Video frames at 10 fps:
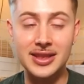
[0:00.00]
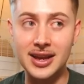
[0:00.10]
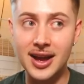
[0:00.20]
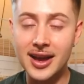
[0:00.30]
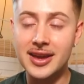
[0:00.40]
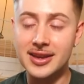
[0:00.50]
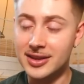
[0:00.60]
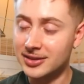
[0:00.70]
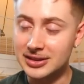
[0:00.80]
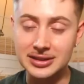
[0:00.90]
Like, I
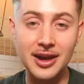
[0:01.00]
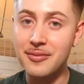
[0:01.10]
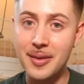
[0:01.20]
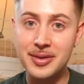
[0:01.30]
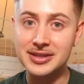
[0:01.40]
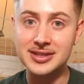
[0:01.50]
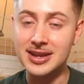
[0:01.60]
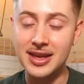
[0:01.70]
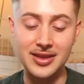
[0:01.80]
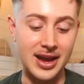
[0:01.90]
love my pigs to
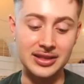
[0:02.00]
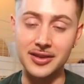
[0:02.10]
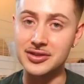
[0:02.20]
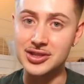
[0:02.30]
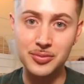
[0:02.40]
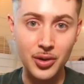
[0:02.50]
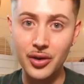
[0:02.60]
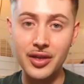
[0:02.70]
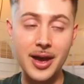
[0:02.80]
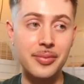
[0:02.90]
death. I love to
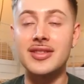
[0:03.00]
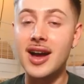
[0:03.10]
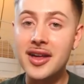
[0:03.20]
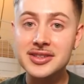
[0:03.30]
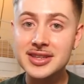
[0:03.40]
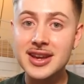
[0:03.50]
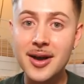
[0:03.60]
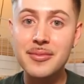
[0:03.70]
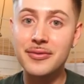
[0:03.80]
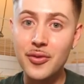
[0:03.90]
spoil them. They honestly
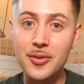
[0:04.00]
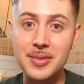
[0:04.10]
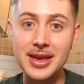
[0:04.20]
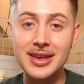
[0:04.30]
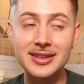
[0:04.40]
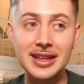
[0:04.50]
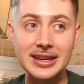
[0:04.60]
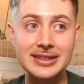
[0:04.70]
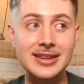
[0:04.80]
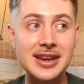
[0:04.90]
come before me,
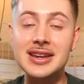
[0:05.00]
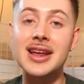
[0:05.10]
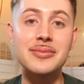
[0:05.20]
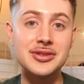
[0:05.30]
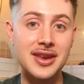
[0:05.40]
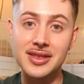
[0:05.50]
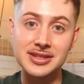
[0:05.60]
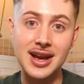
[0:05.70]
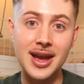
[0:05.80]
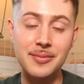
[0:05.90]
like, 99% of the
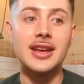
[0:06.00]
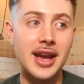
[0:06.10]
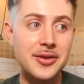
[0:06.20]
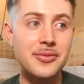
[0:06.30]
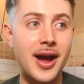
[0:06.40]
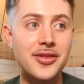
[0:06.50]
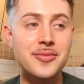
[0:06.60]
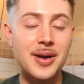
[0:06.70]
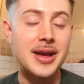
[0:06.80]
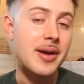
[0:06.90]
time. Like, I'd rather
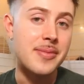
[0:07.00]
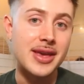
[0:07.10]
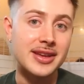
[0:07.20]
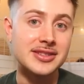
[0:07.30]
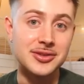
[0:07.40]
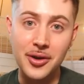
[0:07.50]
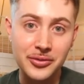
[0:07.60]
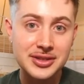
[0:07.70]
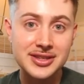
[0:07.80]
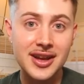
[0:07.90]
buy my pigs their
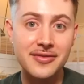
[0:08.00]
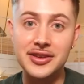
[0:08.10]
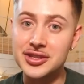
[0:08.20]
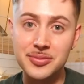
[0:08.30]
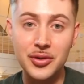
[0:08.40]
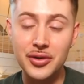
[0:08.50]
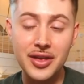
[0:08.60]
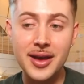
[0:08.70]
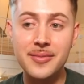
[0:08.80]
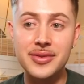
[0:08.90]
own stuff and to spoil
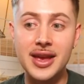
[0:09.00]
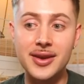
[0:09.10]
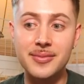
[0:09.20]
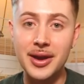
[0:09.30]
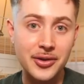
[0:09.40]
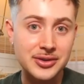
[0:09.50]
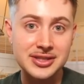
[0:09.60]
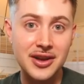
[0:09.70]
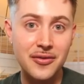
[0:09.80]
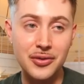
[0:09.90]
them than my own
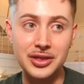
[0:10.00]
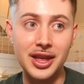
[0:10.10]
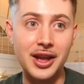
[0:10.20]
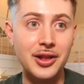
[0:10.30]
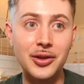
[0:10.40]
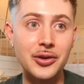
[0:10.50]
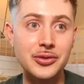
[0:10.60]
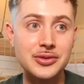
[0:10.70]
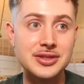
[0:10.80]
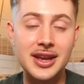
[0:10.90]
self with, like,
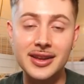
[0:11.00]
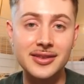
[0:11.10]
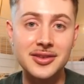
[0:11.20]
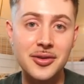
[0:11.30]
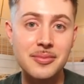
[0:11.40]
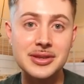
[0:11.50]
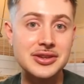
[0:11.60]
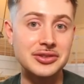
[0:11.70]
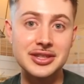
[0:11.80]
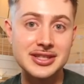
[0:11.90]
clothes and, you know,
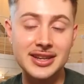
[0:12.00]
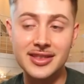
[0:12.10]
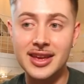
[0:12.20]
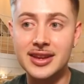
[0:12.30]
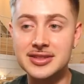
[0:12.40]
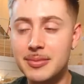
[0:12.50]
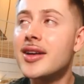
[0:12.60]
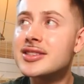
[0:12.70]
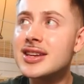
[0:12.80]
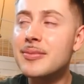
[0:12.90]
materialistic things.
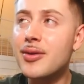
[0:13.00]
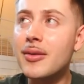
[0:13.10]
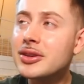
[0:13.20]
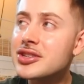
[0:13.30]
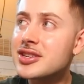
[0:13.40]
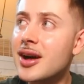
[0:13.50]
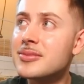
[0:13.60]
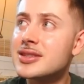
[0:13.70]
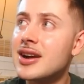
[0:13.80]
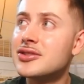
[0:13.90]
Honestly, it probably just
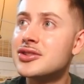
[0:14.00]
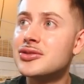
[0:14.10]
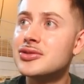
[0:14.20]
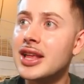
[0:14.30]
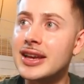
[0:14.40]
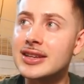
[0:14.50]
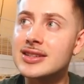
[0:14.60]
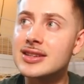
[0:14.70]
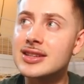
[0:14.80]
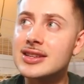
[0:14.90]
comes down to, like,
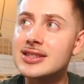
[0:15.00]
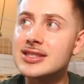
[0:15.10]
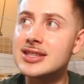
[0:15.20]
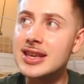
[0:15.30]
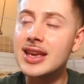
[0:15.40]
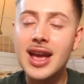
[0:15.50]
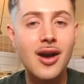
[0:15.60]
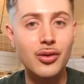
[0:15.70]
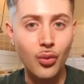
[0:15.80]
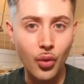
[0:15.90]
seeing how
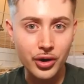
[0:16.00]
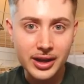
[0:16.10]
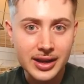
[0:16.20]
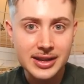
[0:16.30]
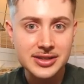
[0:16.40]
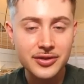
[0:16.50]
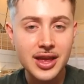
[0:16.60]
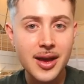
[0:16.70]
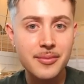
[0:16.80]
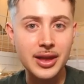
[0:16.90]
rewarding it is for
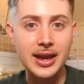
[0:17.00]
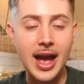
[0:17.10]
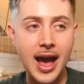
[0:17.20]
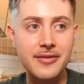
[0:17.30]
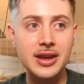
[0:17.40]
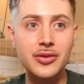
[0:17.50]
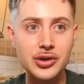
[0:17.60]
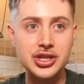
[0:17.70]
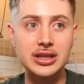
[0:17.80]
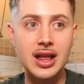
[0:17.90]
them, like, having
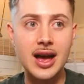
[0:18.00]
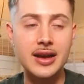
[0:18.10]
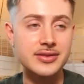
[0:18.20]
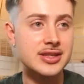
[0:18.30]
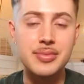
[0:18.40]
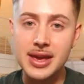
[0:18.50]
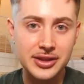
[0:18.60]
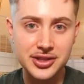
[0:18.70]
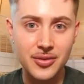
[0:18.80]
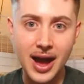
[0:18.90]
enriching lives, being
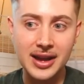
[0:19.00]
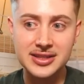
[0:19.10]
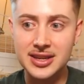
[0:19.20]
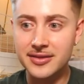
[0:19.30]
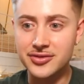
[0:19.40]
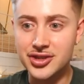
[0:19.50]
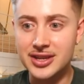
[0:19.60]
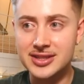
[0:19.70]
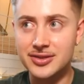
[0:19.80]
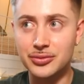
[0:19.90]
so active,
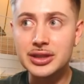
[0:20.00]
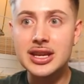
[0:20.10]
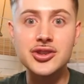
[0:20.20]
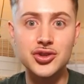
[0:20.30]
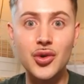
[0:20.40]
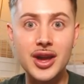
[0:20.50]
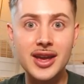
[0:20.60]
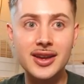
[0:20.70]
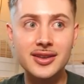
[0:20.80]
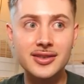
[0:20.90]
just really
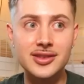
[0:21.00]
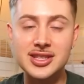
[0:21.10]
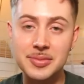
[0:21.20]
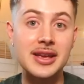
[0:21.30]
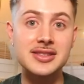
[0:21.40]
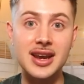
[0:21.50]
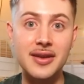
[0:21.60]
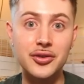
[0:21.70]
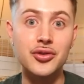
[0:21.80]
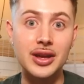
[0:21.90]
enjoying the space that I
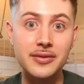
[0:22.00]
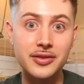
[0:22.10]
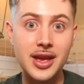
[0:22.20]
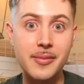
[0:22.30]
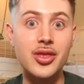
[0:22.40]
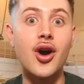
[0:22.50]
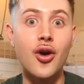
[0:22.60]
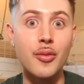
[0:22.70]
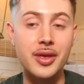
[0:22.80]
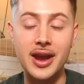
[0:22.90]
have created for them and the
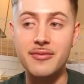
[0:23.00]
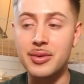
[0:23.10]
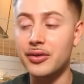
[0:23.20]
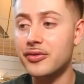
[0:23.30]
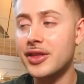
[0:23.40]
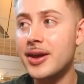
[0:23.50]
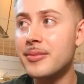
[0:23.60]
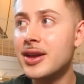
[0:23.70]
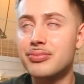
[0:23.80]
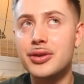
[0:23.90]
home that I have built for
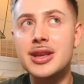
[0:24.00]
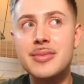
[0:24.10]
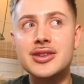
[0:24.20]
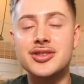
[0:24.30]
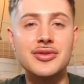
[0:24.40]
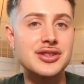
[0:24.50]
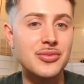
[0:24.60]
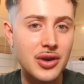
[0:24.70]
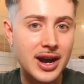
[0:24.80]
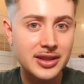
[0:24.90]
them. Pretty much the reason
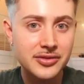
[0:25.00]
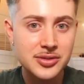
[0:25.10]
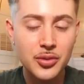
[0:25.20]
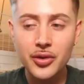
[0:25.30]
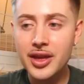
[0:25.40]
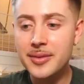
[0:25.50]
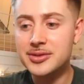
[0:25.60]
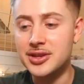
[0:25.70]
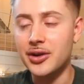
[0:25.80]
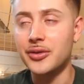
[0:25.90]
why I love to spoil them,
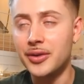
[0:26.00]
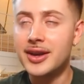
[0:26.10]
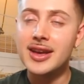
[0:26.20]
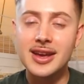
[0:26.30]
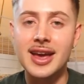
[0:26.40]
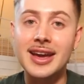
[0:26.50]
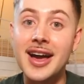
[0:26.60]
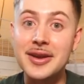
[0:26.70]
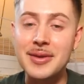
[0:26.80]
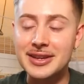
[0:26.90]
so it
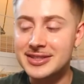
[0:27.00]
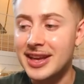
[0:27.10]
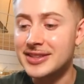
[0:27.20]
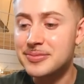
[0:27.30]
kind of makes sense.